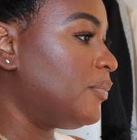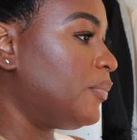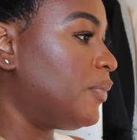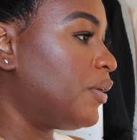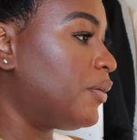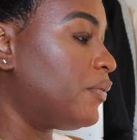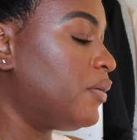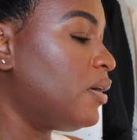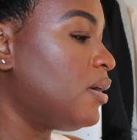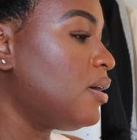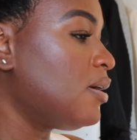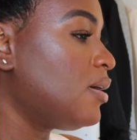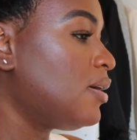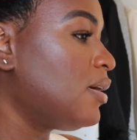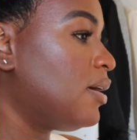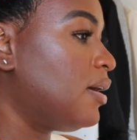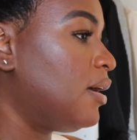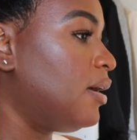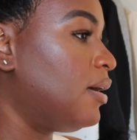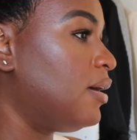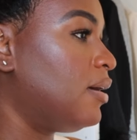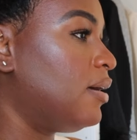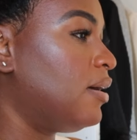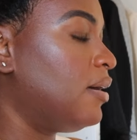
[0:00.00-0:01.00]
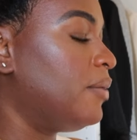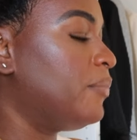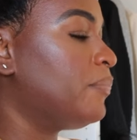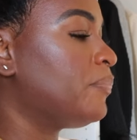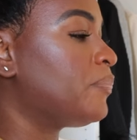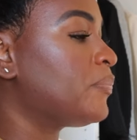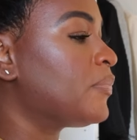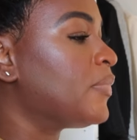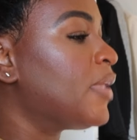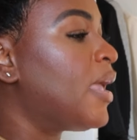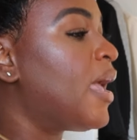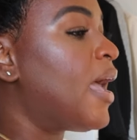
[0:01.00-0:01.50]
mirror
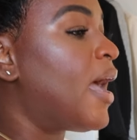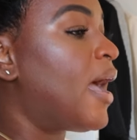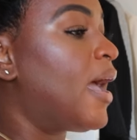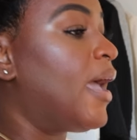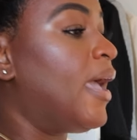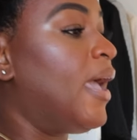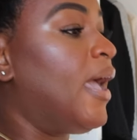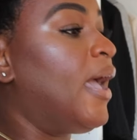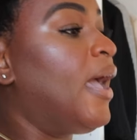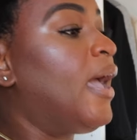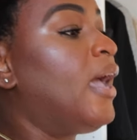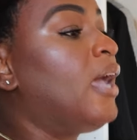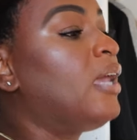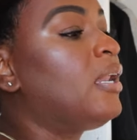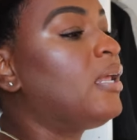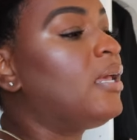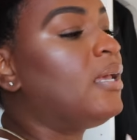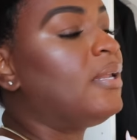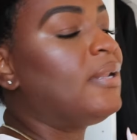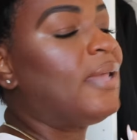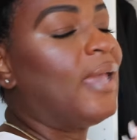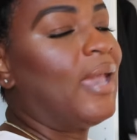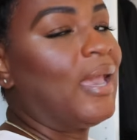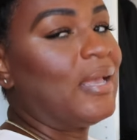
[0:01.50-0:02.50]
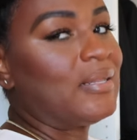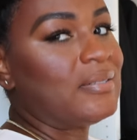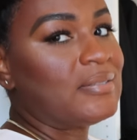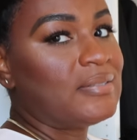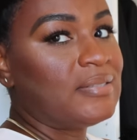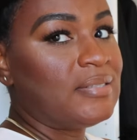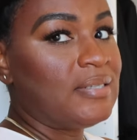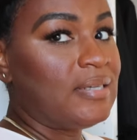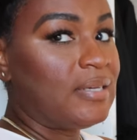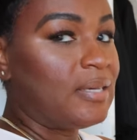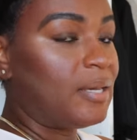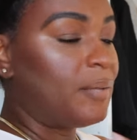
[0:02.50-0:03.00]
um, I had an
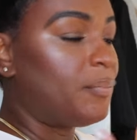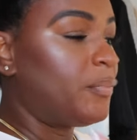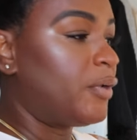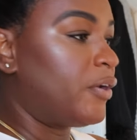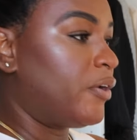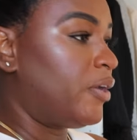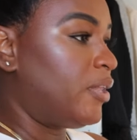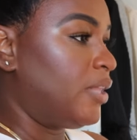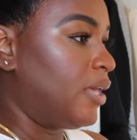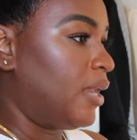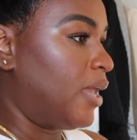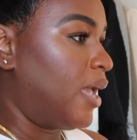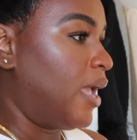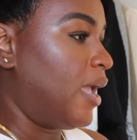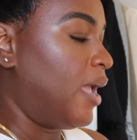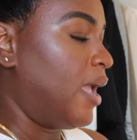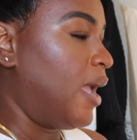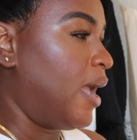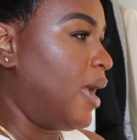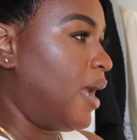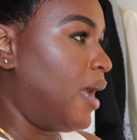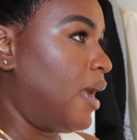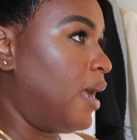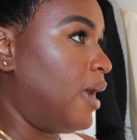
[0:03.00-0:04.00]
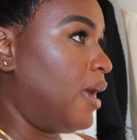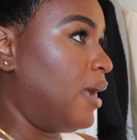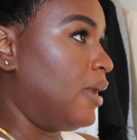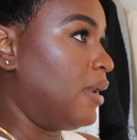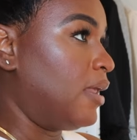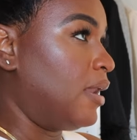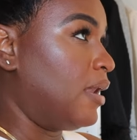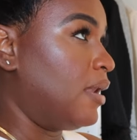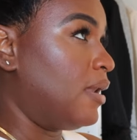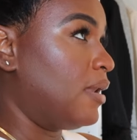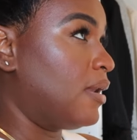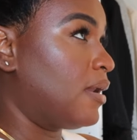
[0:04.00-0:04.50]
antique mirror that I
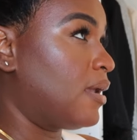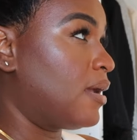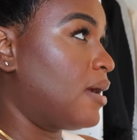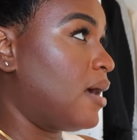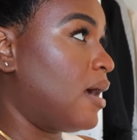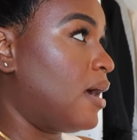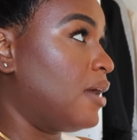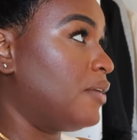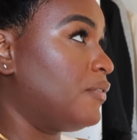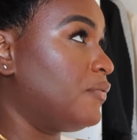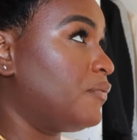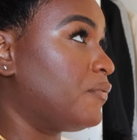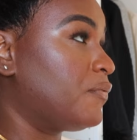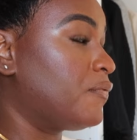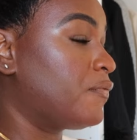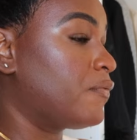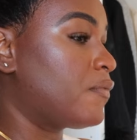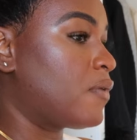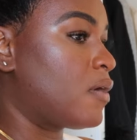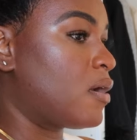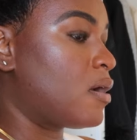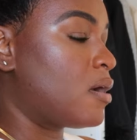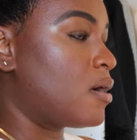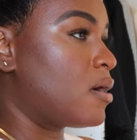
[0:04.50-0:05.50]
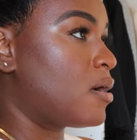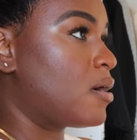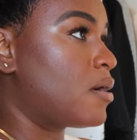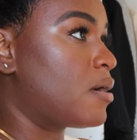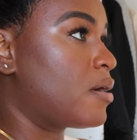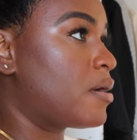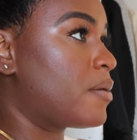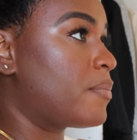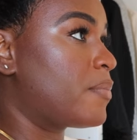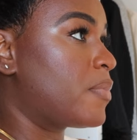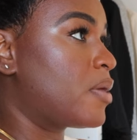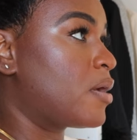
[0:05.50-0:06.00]
had gotten
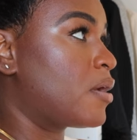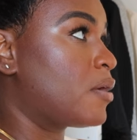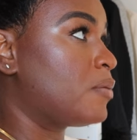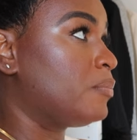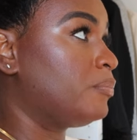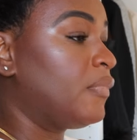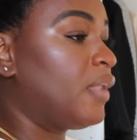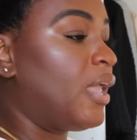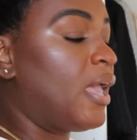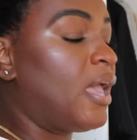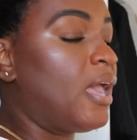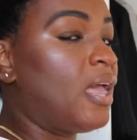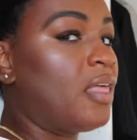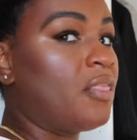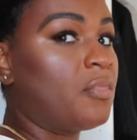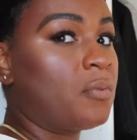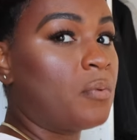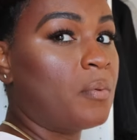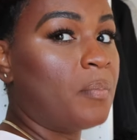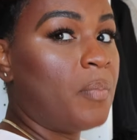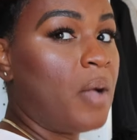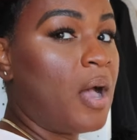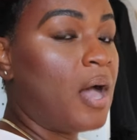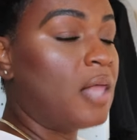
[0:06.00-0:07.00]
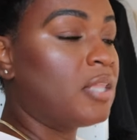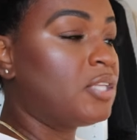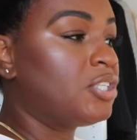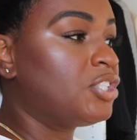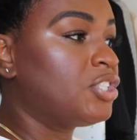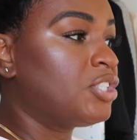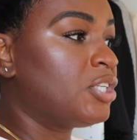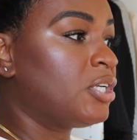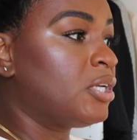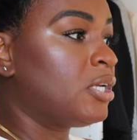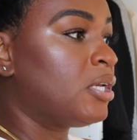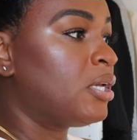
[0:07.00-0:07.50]
from
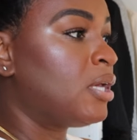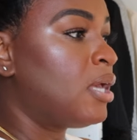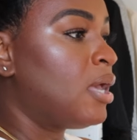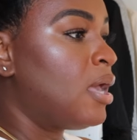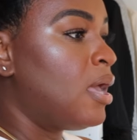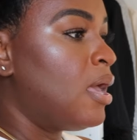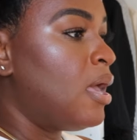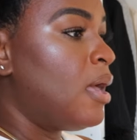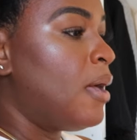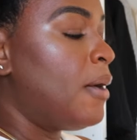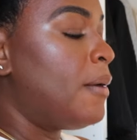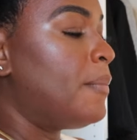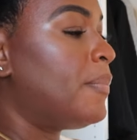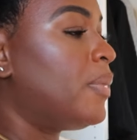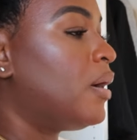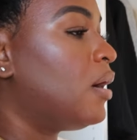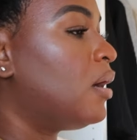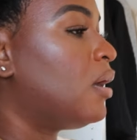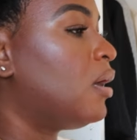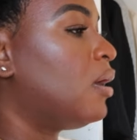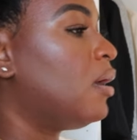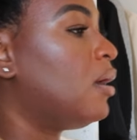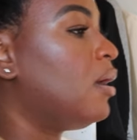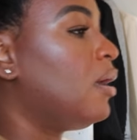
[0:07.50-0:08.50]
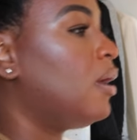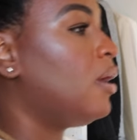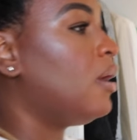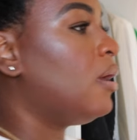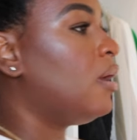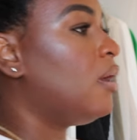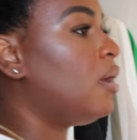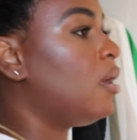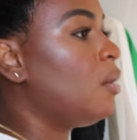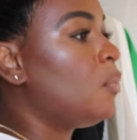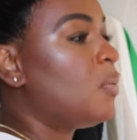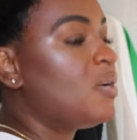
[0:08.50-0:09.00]
Anthropologie, but
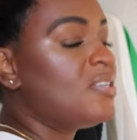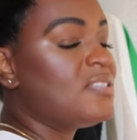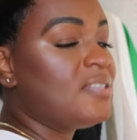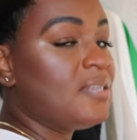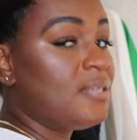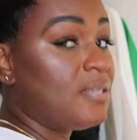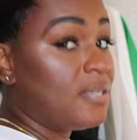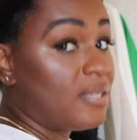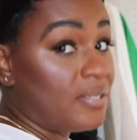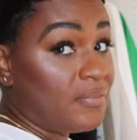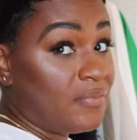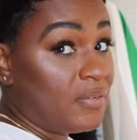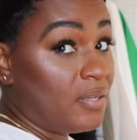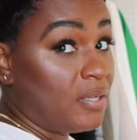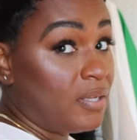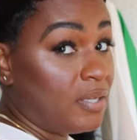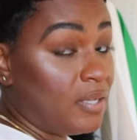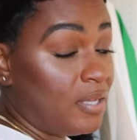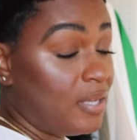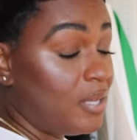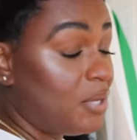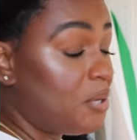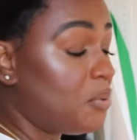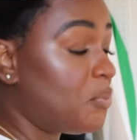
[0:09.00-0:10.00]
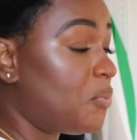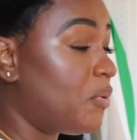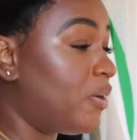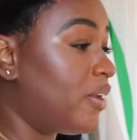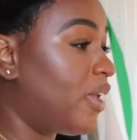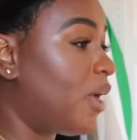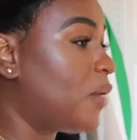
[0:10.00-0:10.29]
it wasn't giving what